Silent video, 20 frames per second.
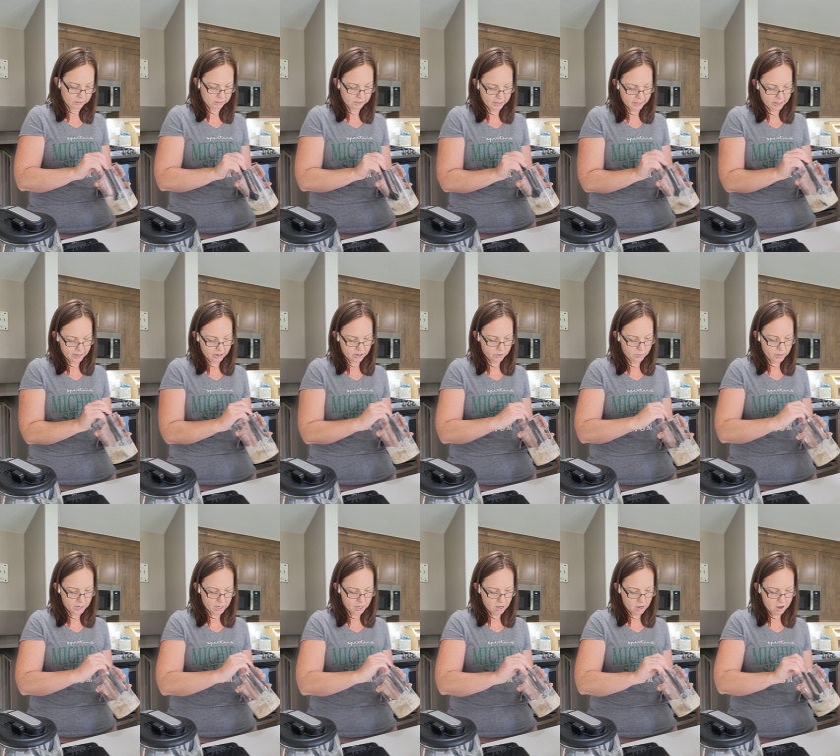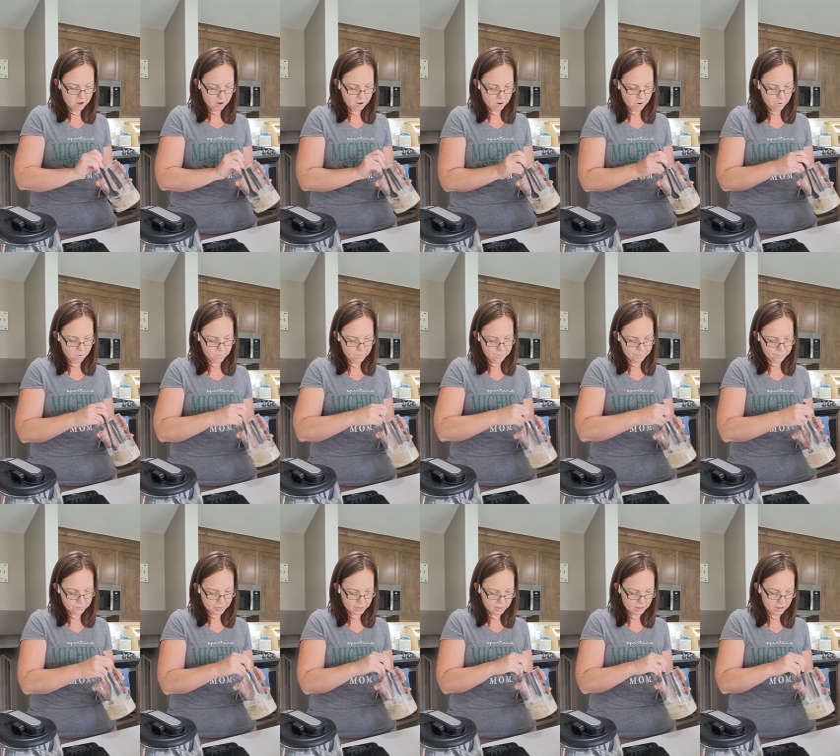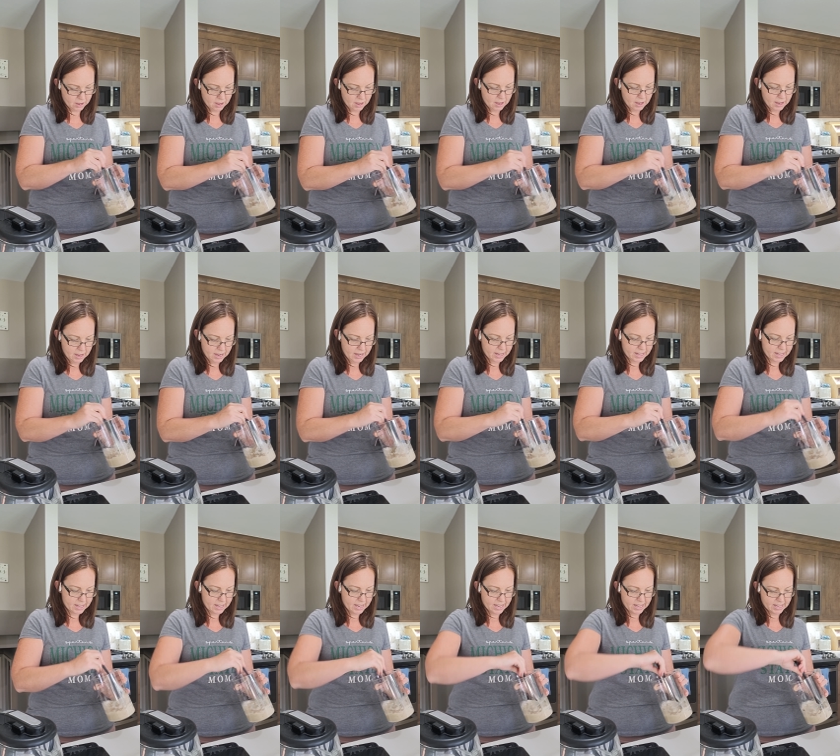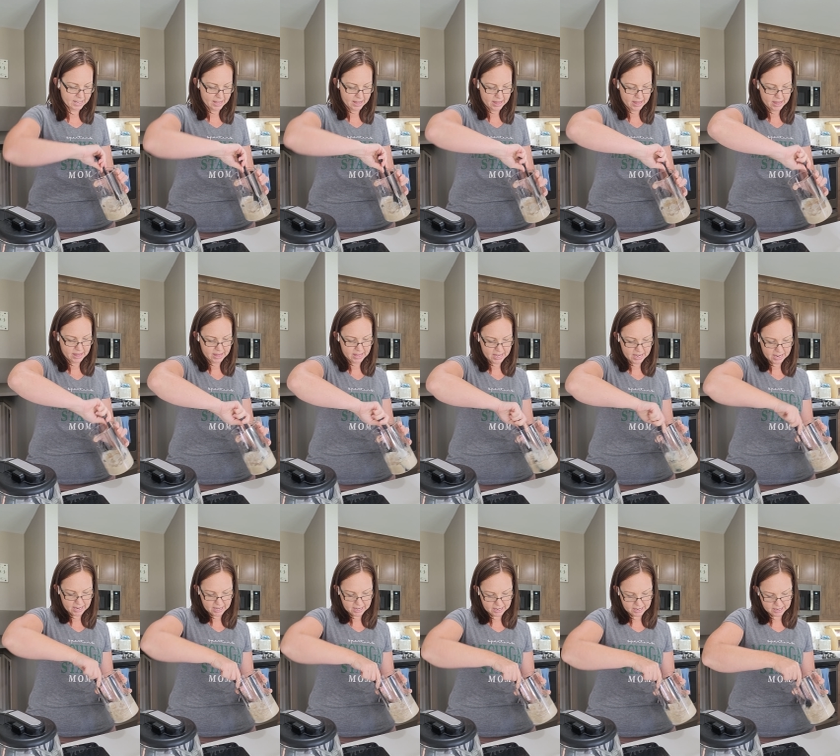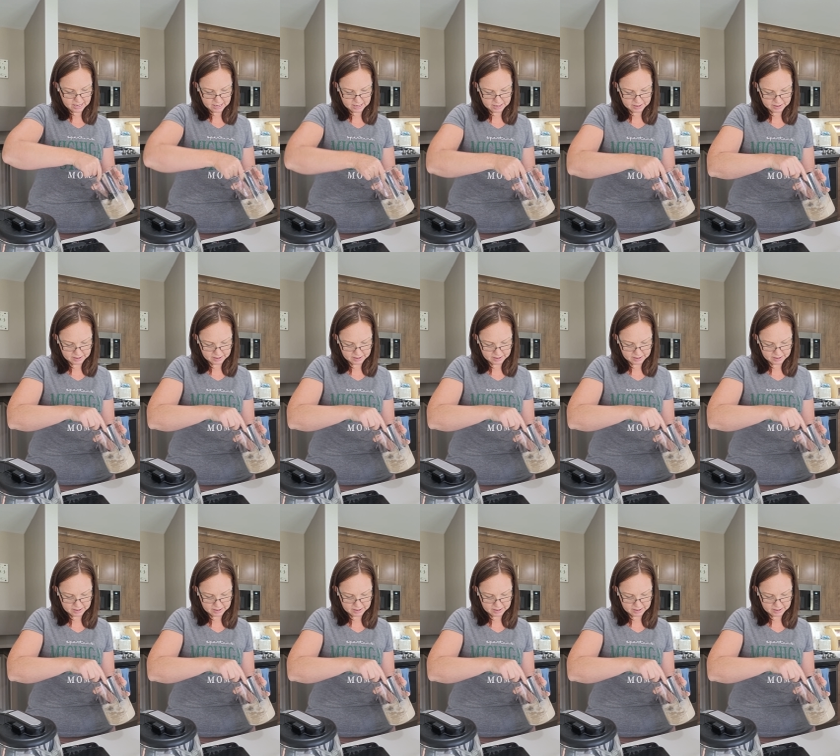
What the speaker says: There we go. It's nice and thick.